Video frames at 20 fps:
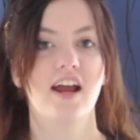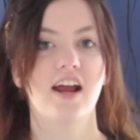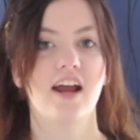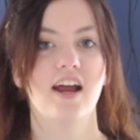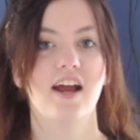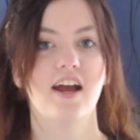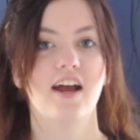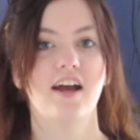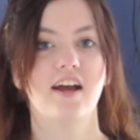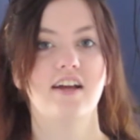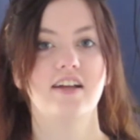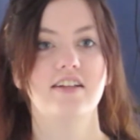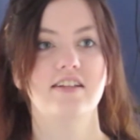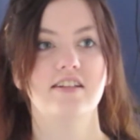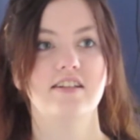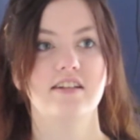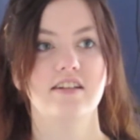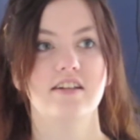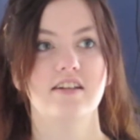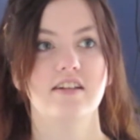And
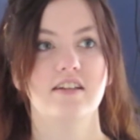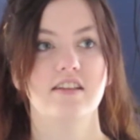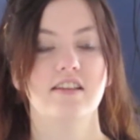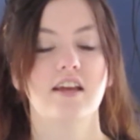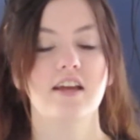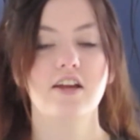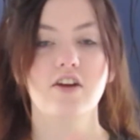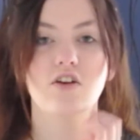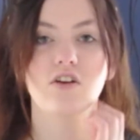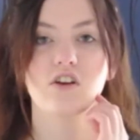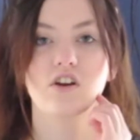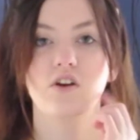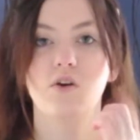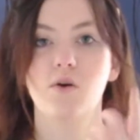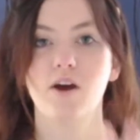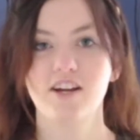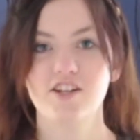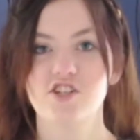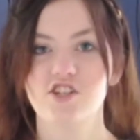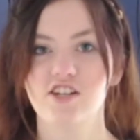they go to
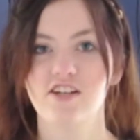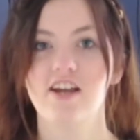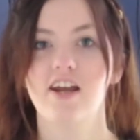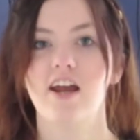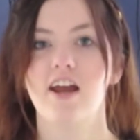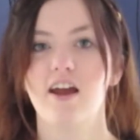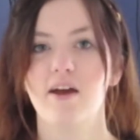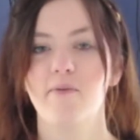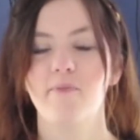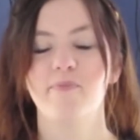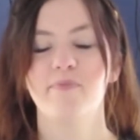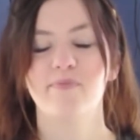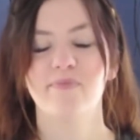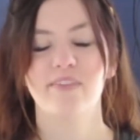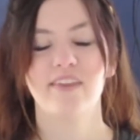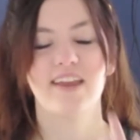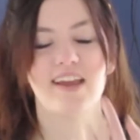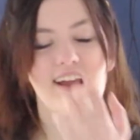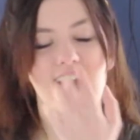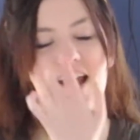question him,
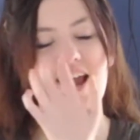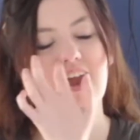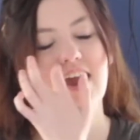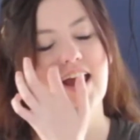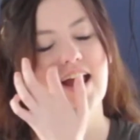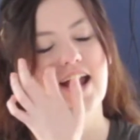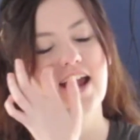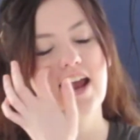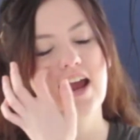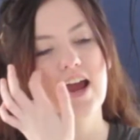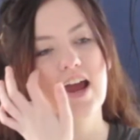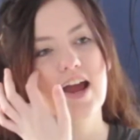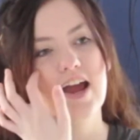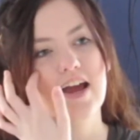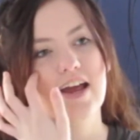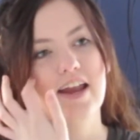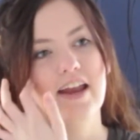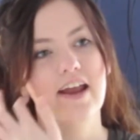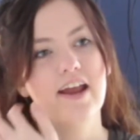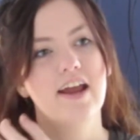
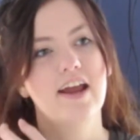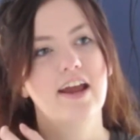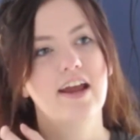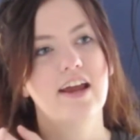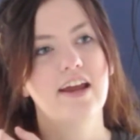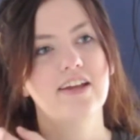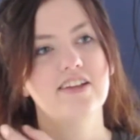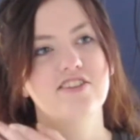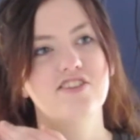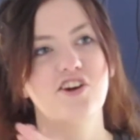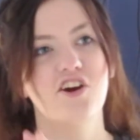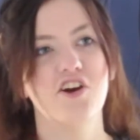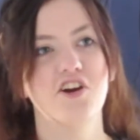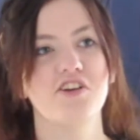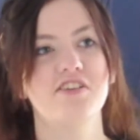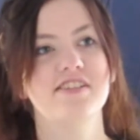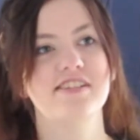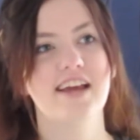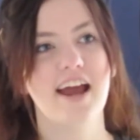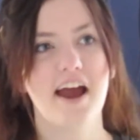and it
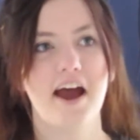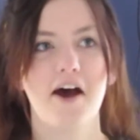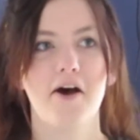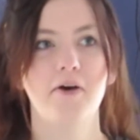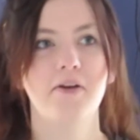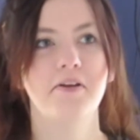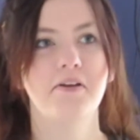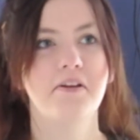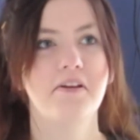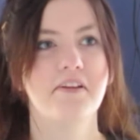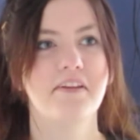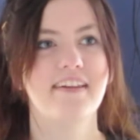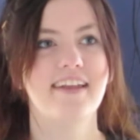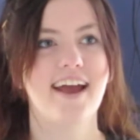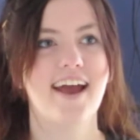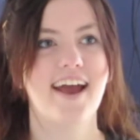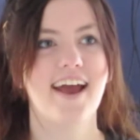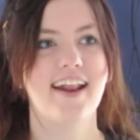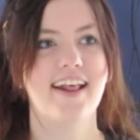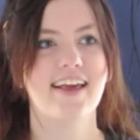turns out
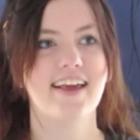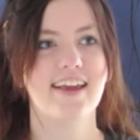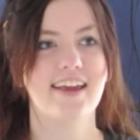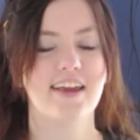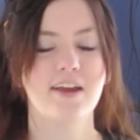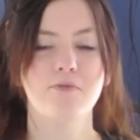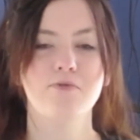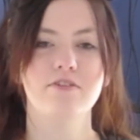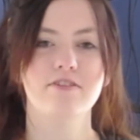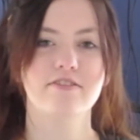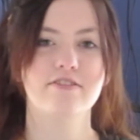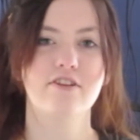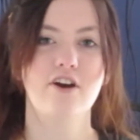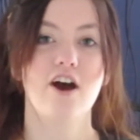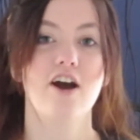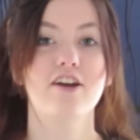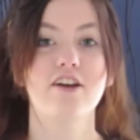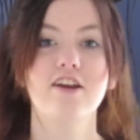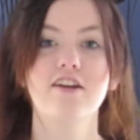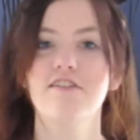that he was
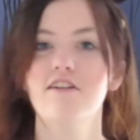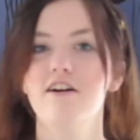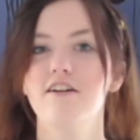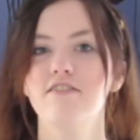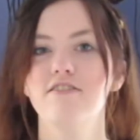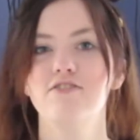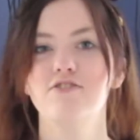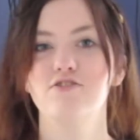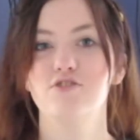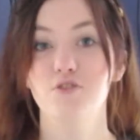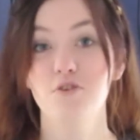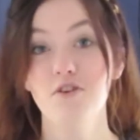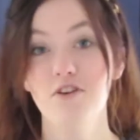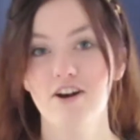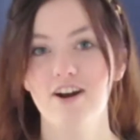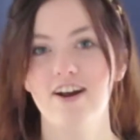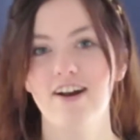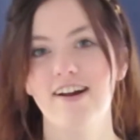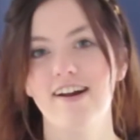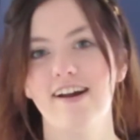knocking on the
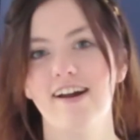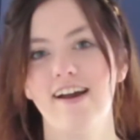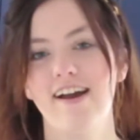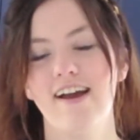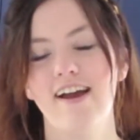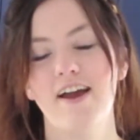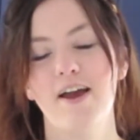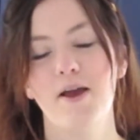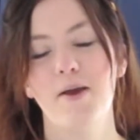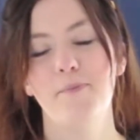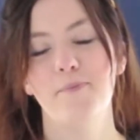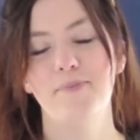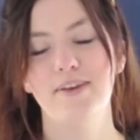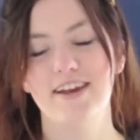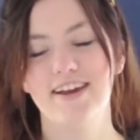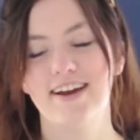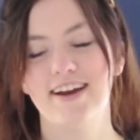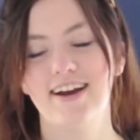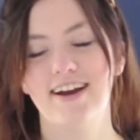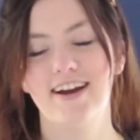door
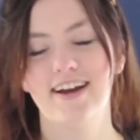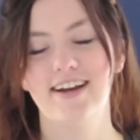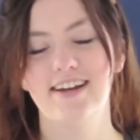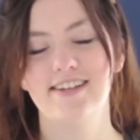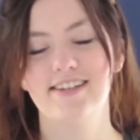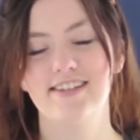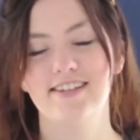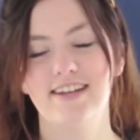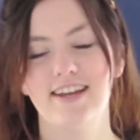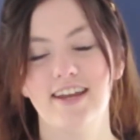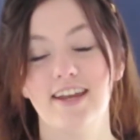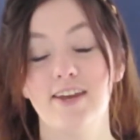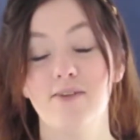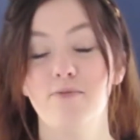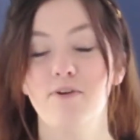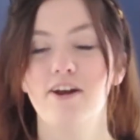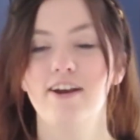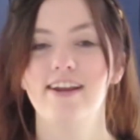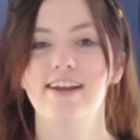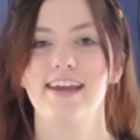because he
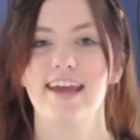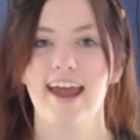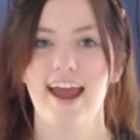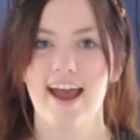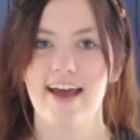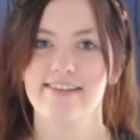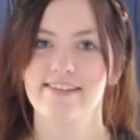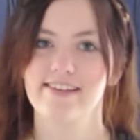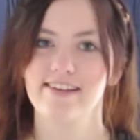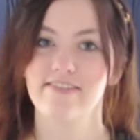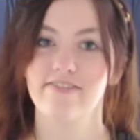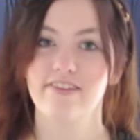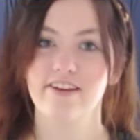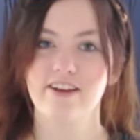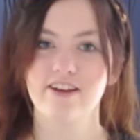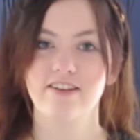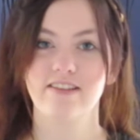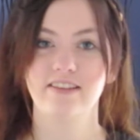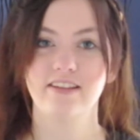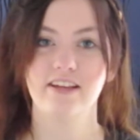wanted to ask if he
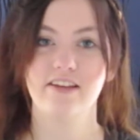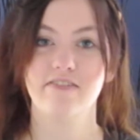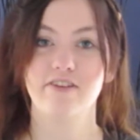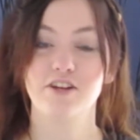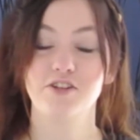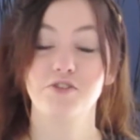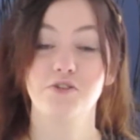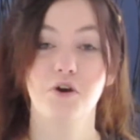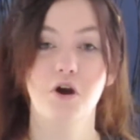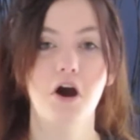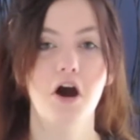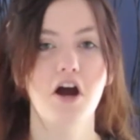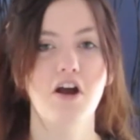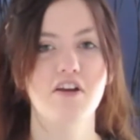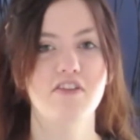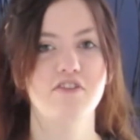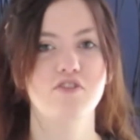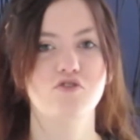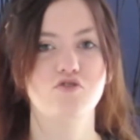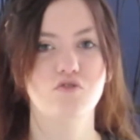could leave his
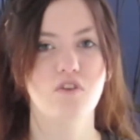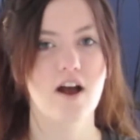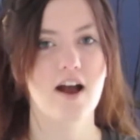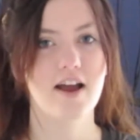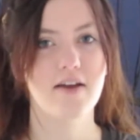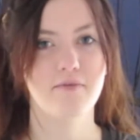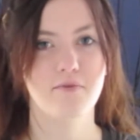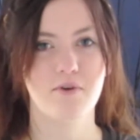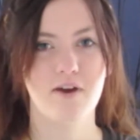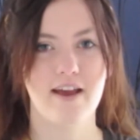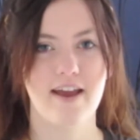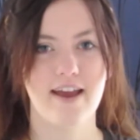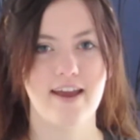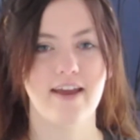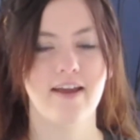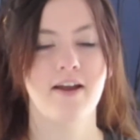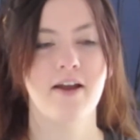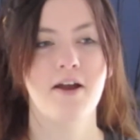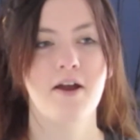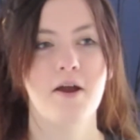car in the
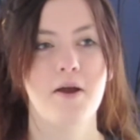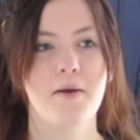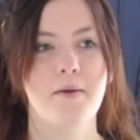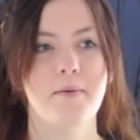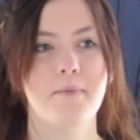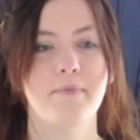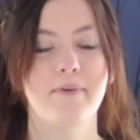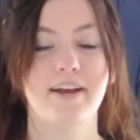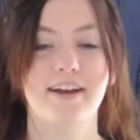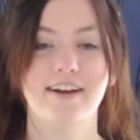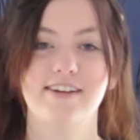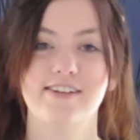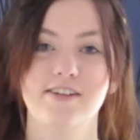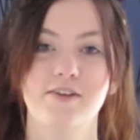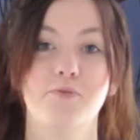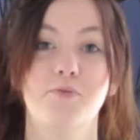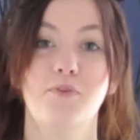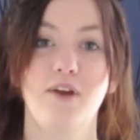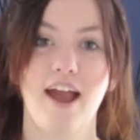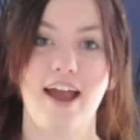driveway because
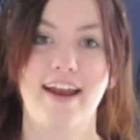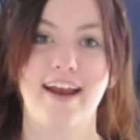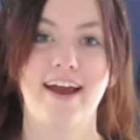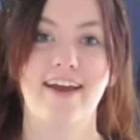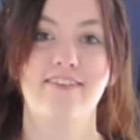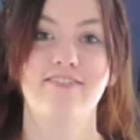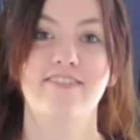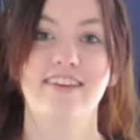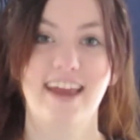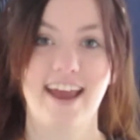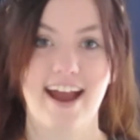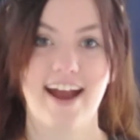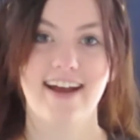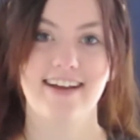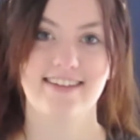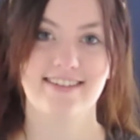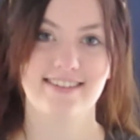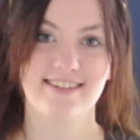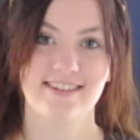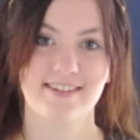it ran out of
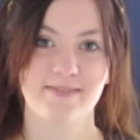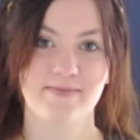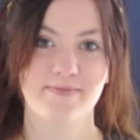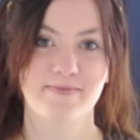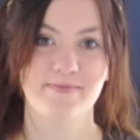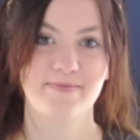gas.